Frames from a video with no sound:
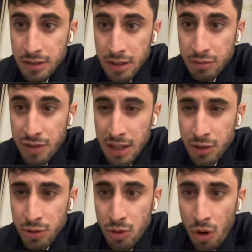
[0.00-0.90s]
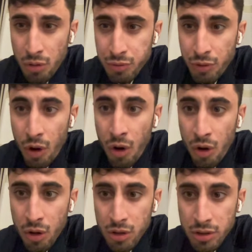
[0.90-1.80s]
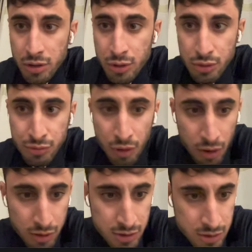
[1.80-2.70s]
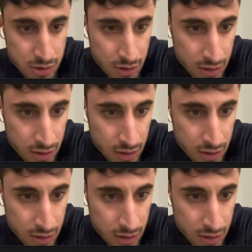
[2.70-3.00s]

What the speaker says: value of all your vaults.